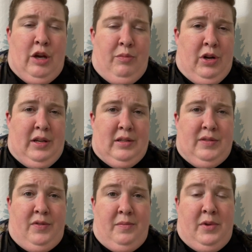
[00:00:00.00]
brings
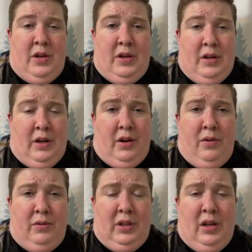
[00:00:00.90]
from not
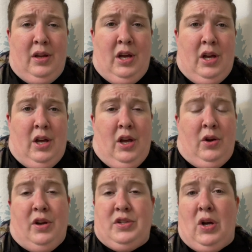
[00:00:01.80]
only
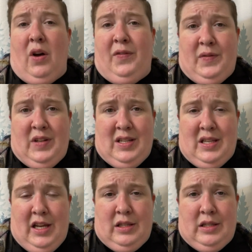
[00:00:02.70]
across all 50
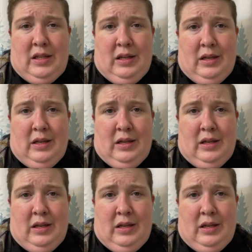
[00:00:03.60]
states,